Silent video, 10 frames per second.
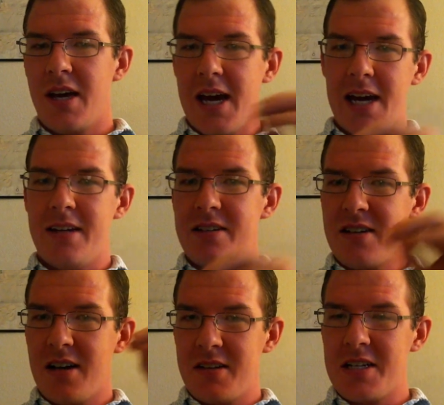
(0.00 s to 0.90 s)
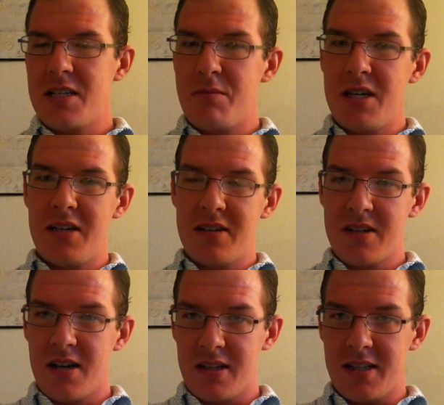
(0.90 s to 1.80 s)
A does not lead to B, does
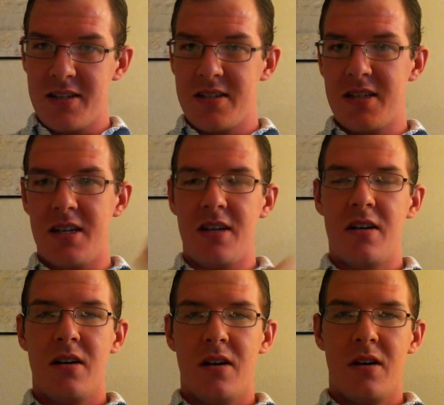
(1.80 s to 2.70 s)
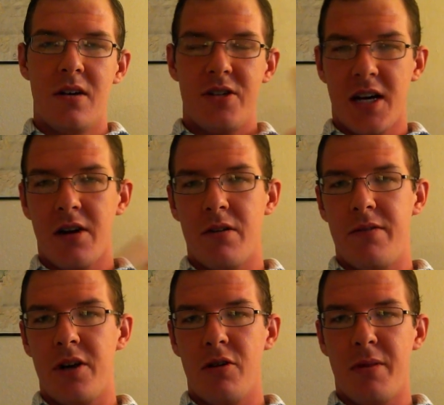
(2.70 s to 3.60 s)
not lead to C. Check out a
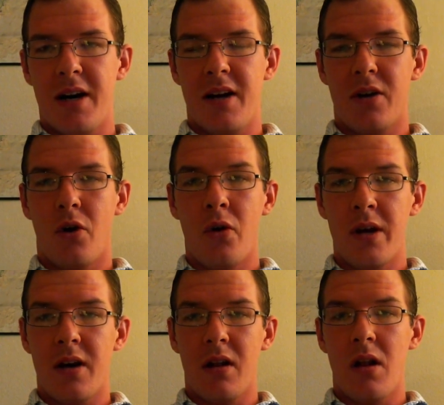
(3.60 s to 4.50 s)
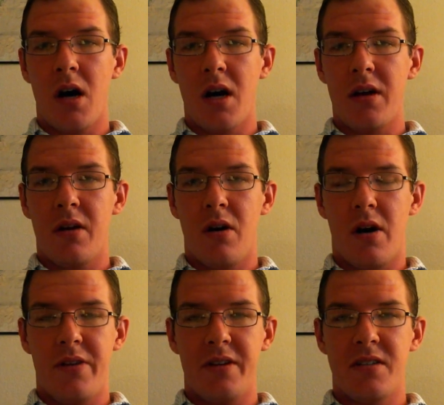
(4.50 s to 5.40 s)
video by Uri Alan
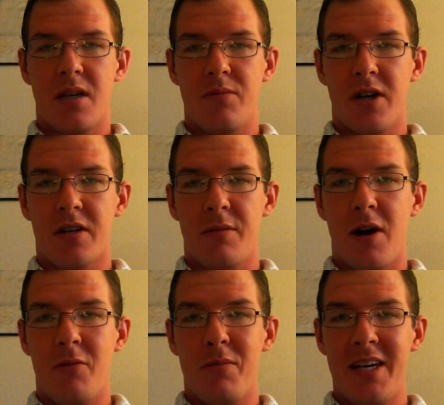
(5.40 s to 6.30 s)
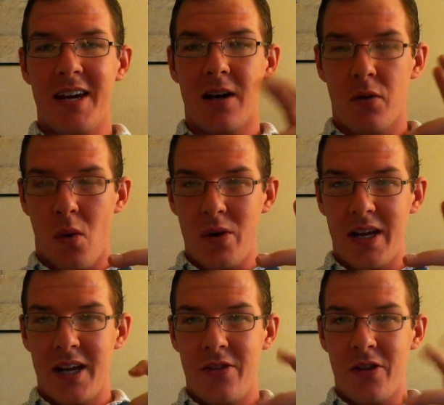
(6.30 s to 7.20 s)
on this subject about being, quote,
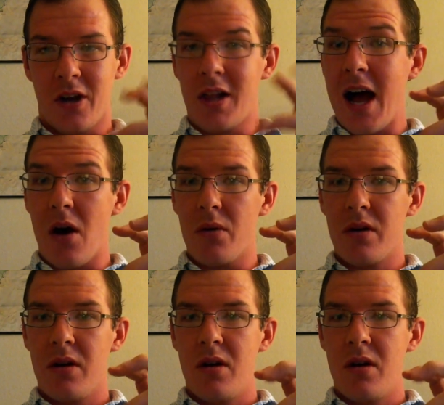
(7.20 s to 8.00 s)
in the cloud.